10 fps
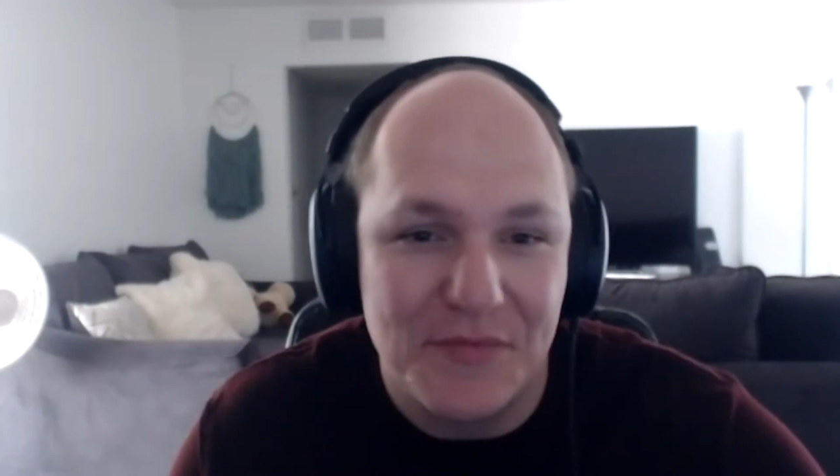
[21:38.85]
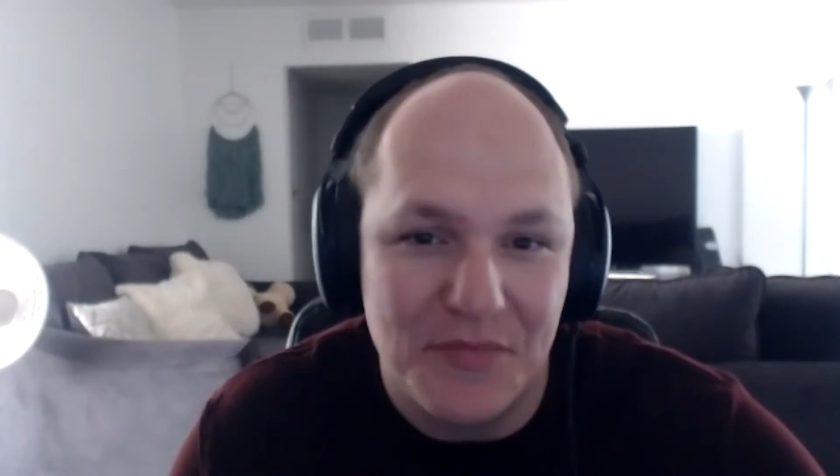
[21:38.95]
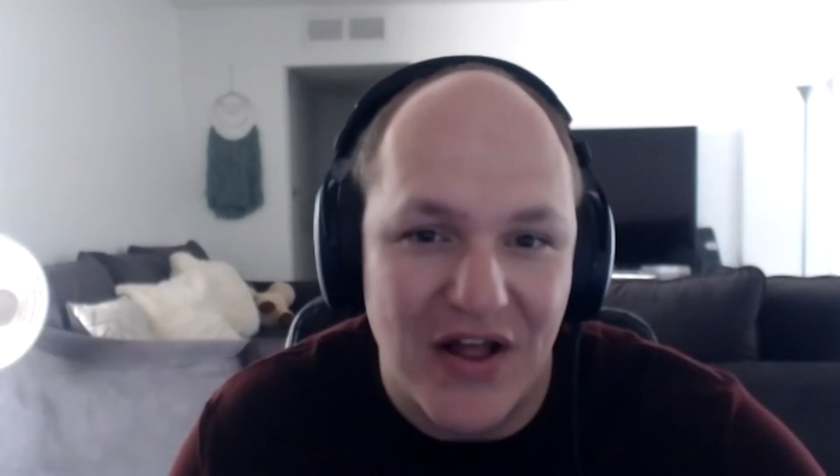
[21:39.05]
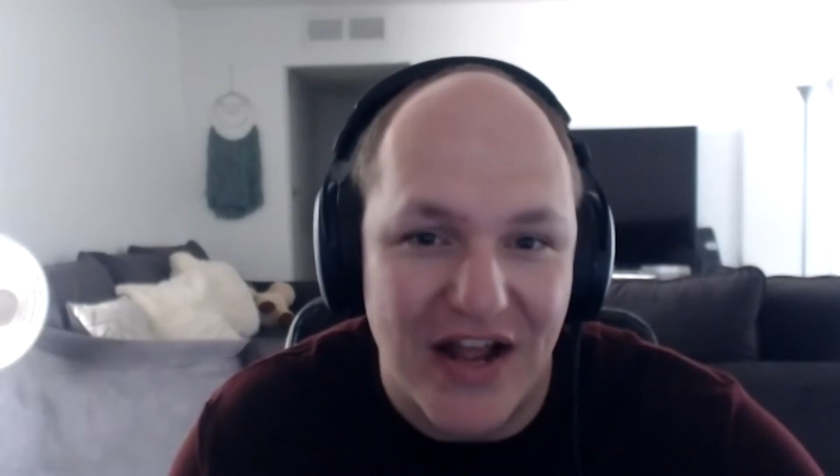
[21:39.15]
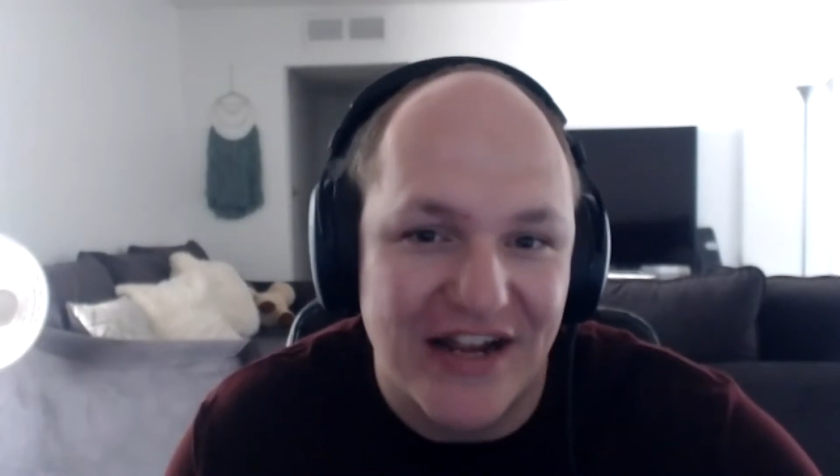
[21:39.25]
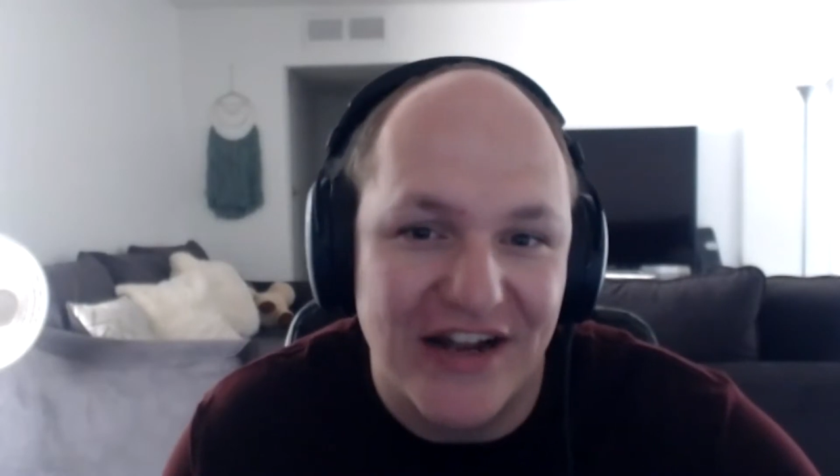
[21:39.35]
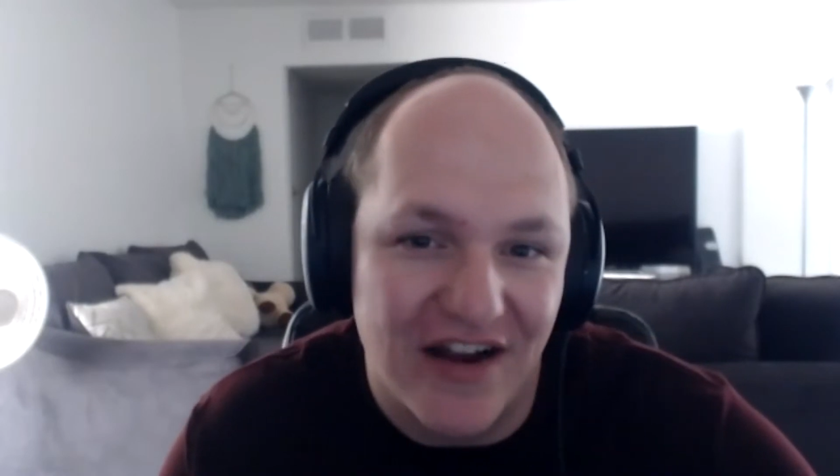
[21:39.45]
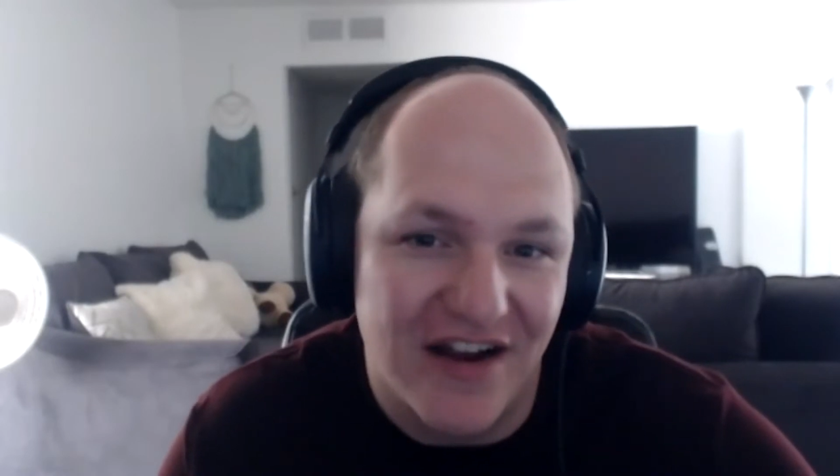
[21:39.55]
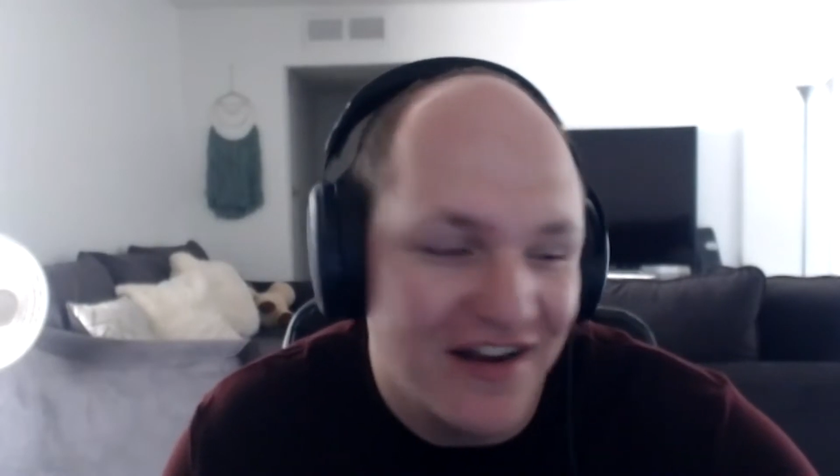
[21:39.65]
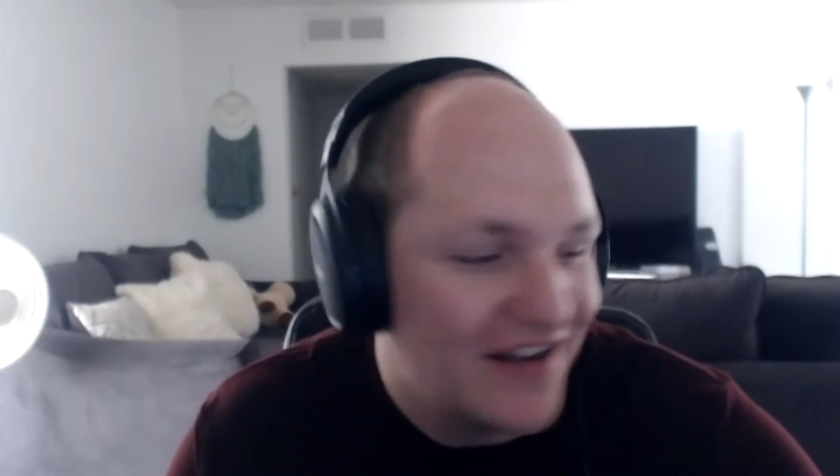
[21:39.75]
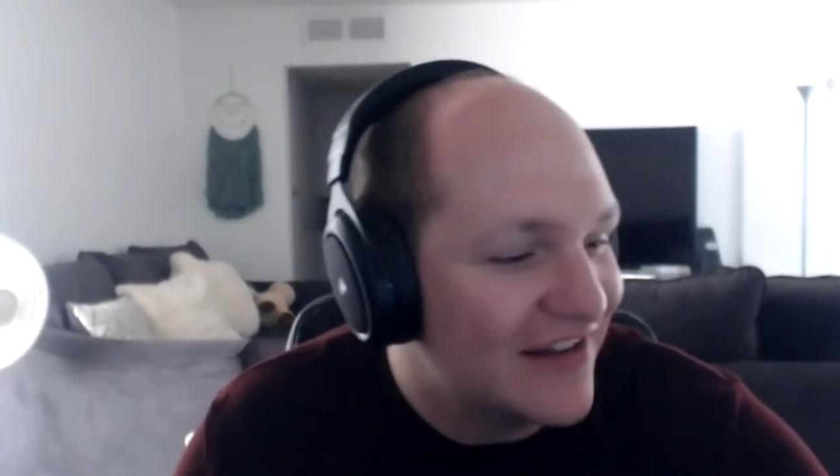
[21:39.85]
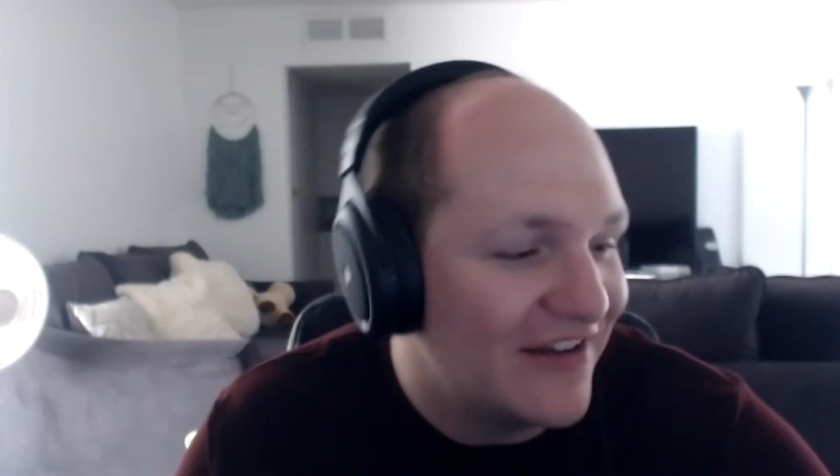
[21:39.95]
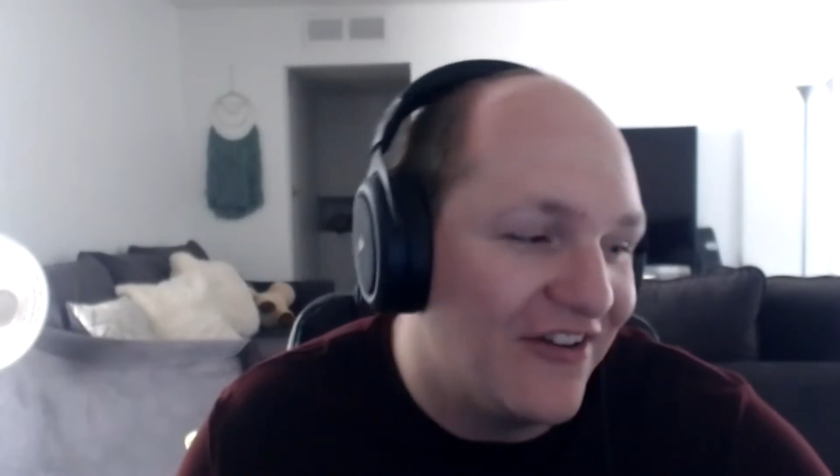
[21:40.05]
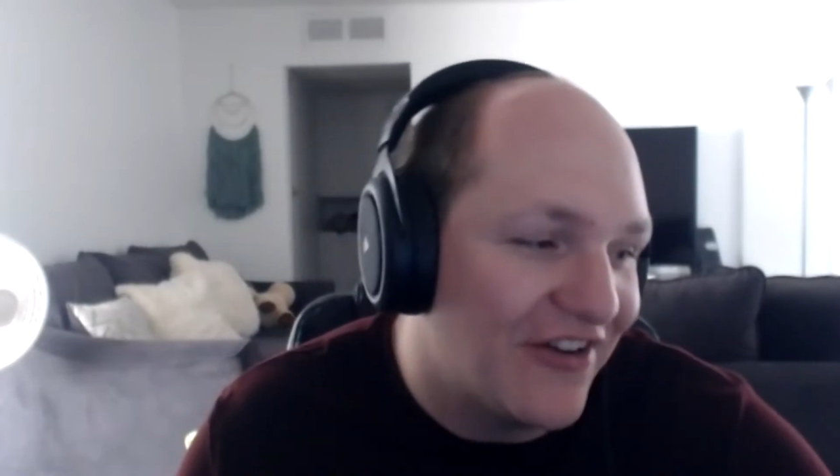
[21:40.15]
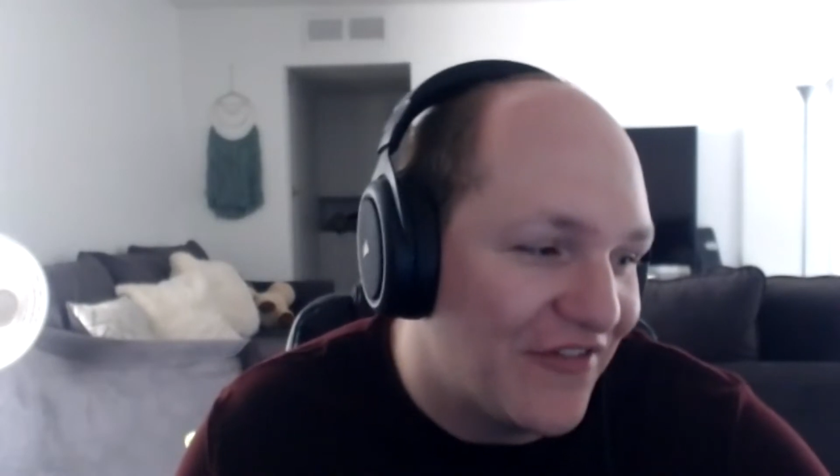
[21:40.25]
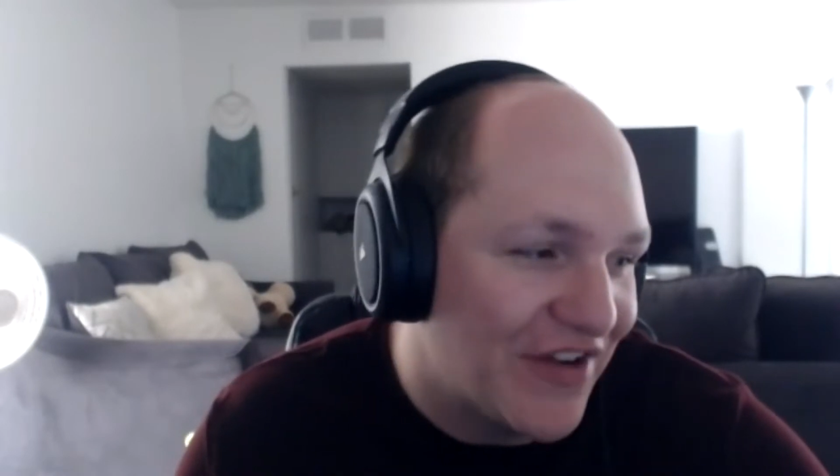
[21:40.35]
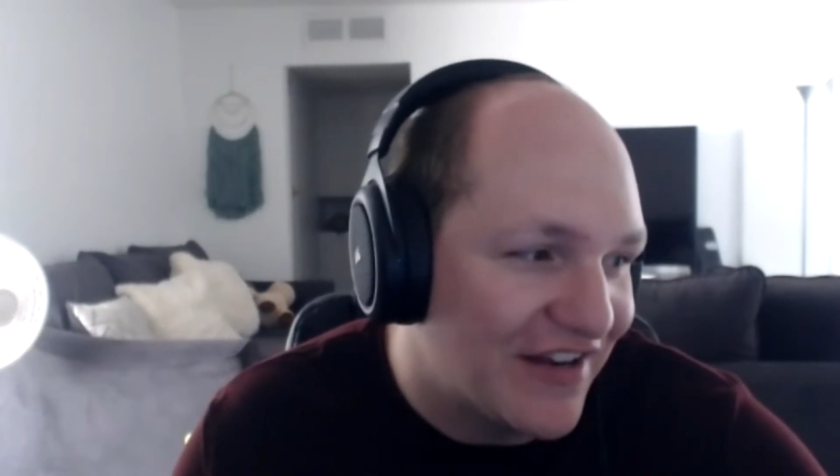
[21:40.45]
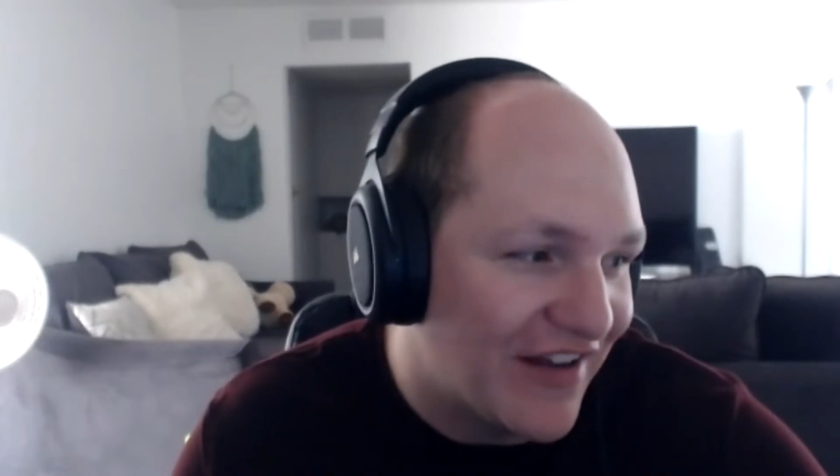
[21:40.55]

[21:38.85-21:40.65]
black guy. You know what I mean?